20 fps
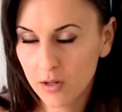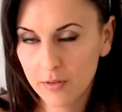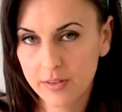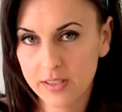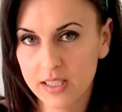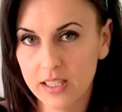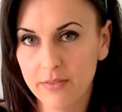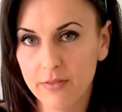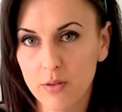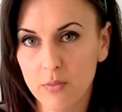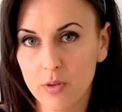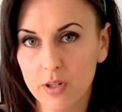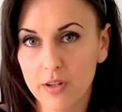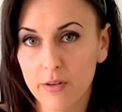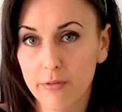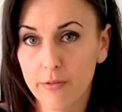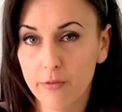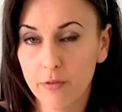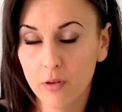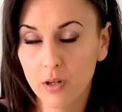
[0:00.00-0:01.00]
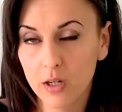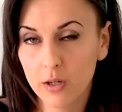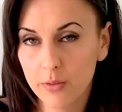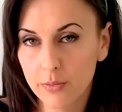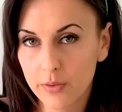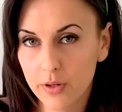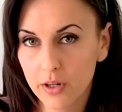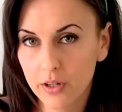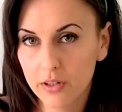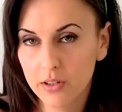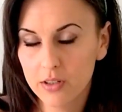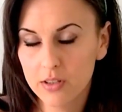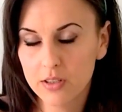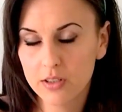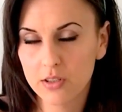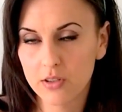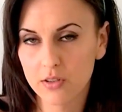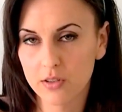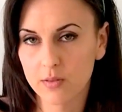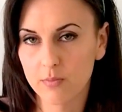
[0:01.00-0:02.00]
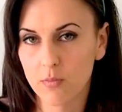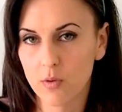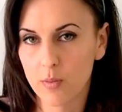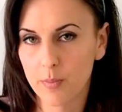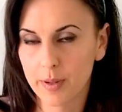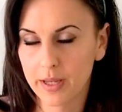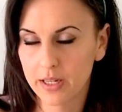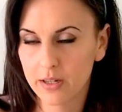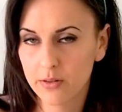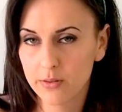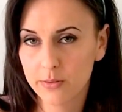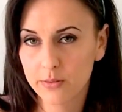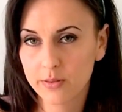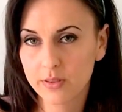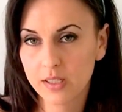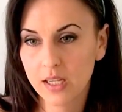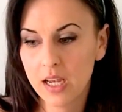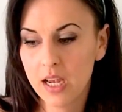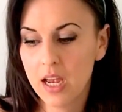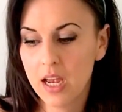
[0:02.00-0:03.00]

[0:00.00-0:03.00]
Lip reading: Obviously if you want a fuller rose, use more petals.